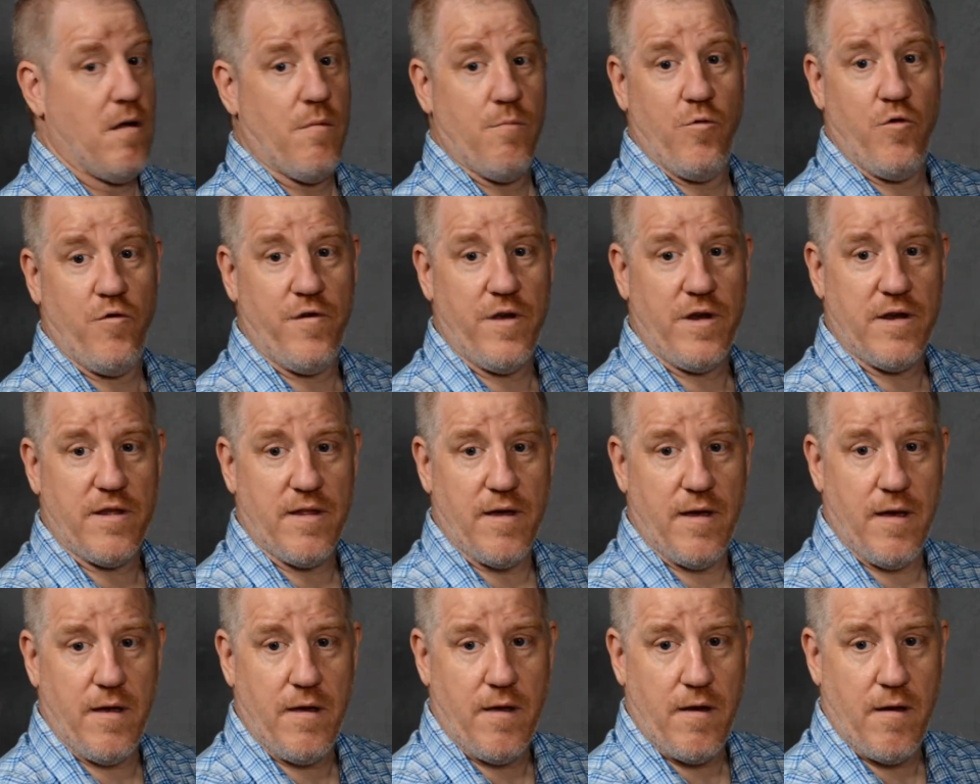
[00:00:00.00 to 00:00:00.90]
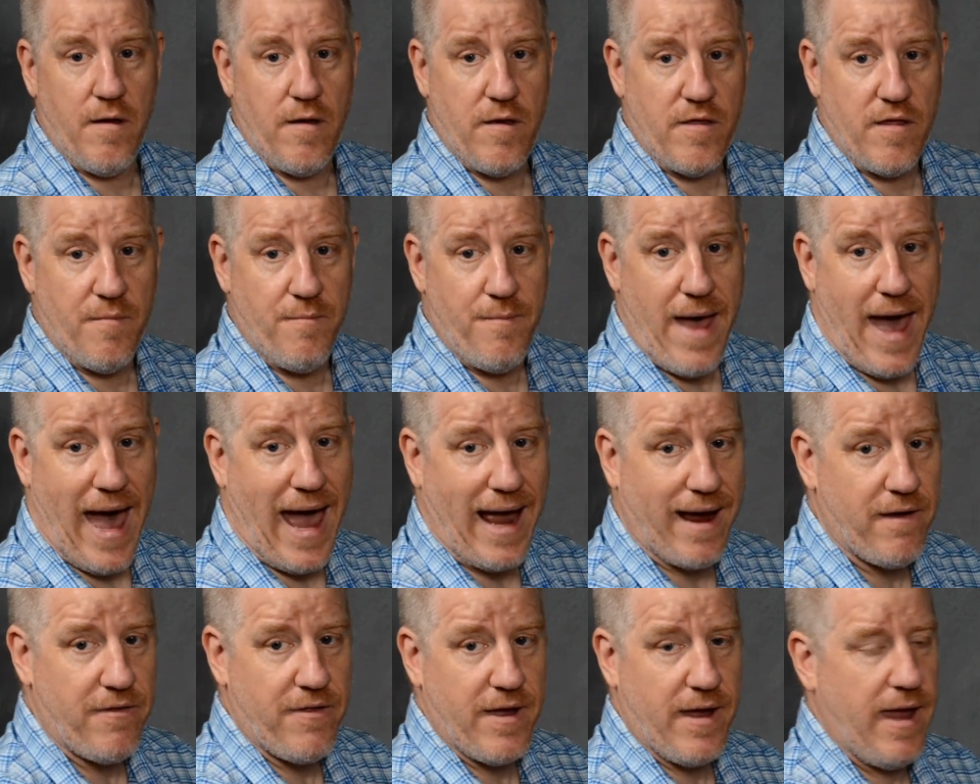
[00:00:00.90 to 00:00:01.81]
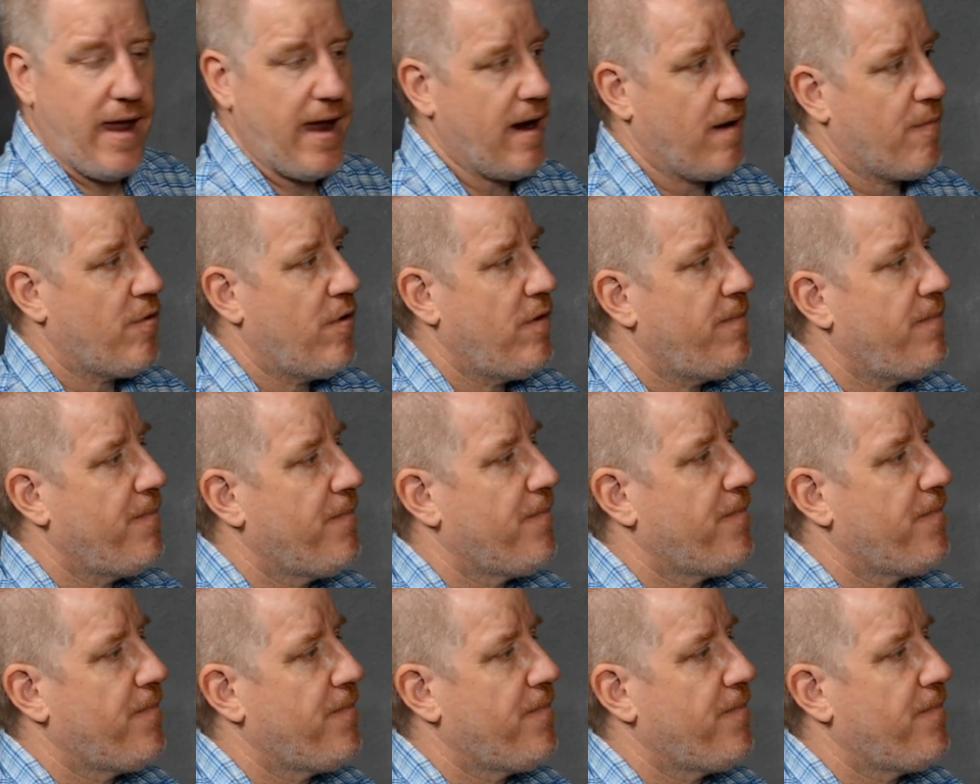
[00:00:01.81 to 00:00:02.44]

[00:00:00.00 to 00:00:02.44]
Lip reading: Moving to the back of the camera.